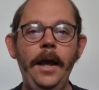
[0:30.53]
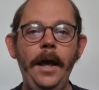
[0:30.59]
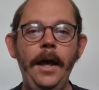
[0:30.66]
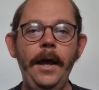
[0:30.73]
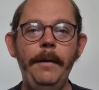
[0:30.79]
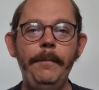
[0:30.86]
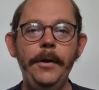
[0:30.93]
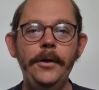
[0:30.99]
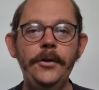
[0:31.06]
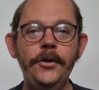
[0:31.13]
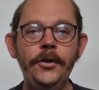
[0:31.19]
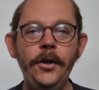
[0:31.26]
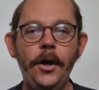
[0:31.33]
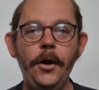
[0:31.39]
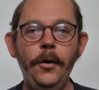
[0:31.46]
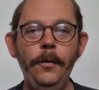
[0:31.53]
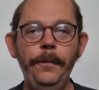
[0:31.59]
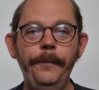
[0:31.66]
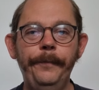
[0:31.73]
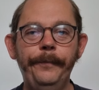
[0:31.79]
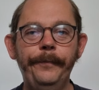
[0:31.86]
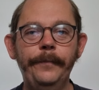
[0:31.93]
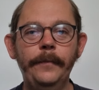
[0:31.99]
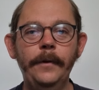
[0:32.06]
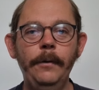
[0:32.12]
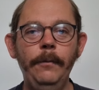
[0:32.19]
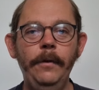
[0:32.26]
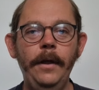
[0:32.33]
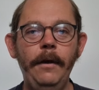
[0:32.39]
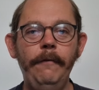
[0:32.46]
Um, so,
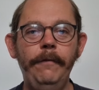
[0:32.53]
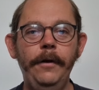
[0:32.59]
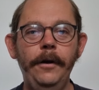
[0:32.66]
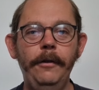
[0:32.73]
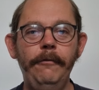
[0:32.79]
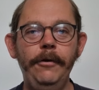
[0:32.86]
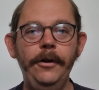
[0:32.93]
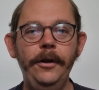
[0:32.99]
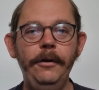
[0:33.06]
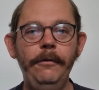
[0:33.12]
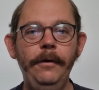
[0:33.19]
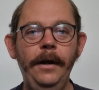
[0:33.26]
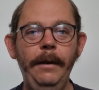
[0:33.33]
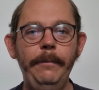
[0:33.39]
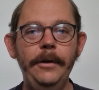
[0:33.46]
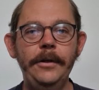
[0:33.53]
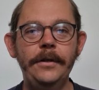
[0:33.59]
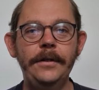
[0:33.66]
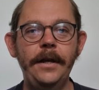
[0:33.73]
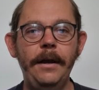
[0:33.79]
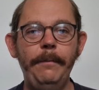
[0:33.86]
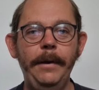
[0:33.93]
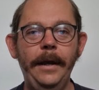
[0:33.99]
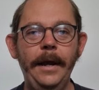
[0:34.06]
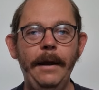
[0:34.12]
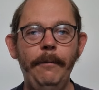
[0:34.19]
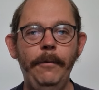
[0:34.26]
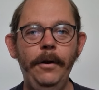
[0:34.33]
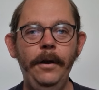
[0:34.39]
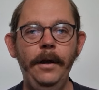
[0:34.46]
without further ado, let me just set up my
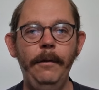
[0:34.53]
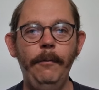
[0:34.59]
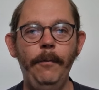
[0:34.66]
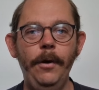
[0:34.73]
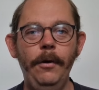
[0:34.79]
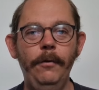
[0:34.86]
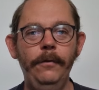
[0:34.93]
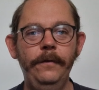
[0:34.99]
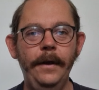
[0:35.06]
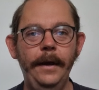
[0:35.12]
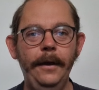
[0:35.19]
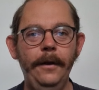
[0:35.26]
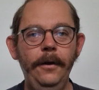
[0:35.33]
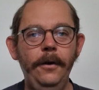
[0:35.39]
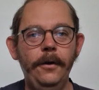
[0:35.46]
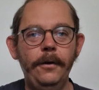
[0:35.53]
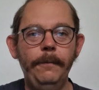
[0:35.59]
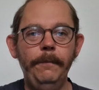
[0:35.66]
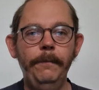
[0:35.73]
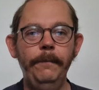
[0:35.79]
camera and we'll take a look.